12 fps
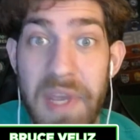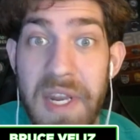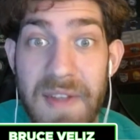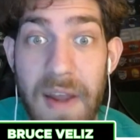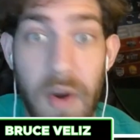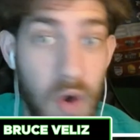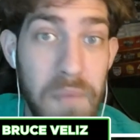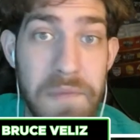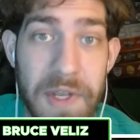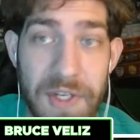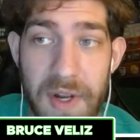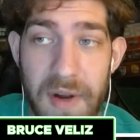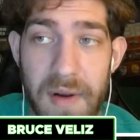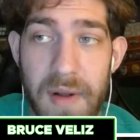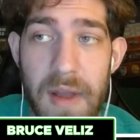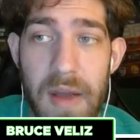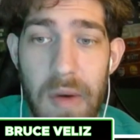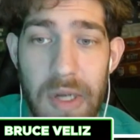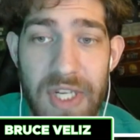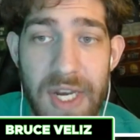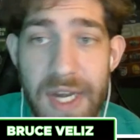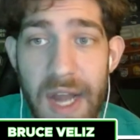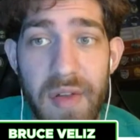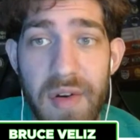us at home this year which is
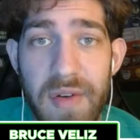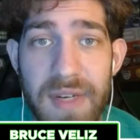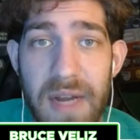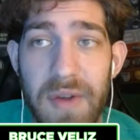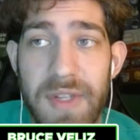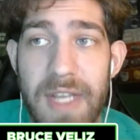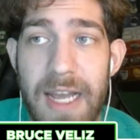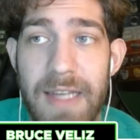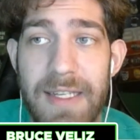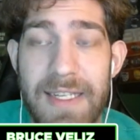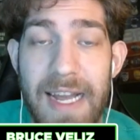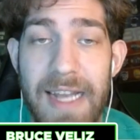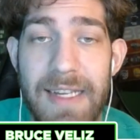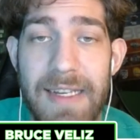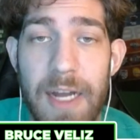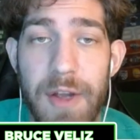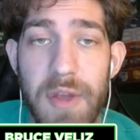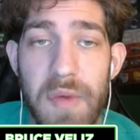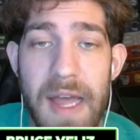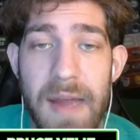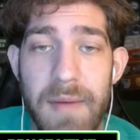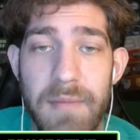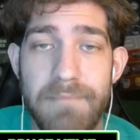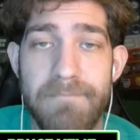another tell sign to tell you
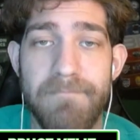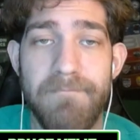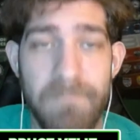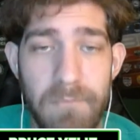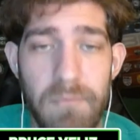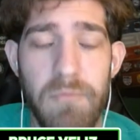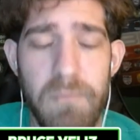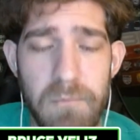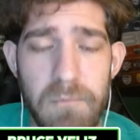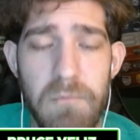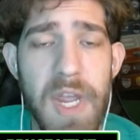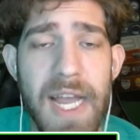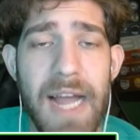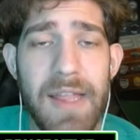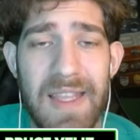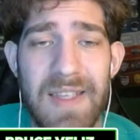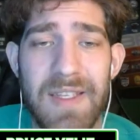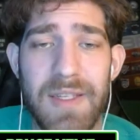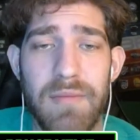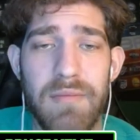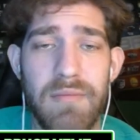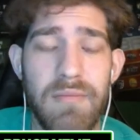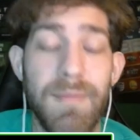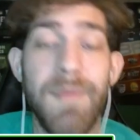that we got this.
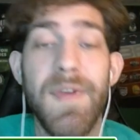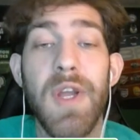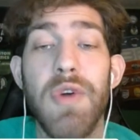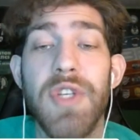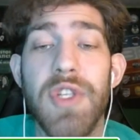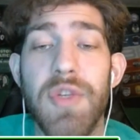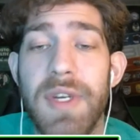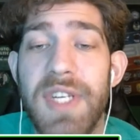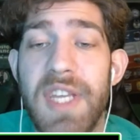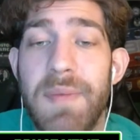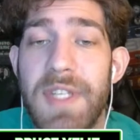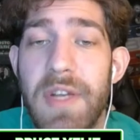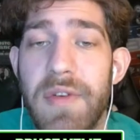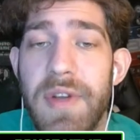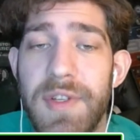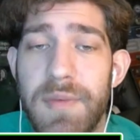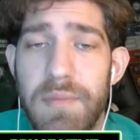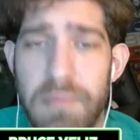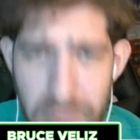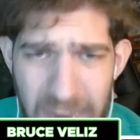If it goes into a deep series, we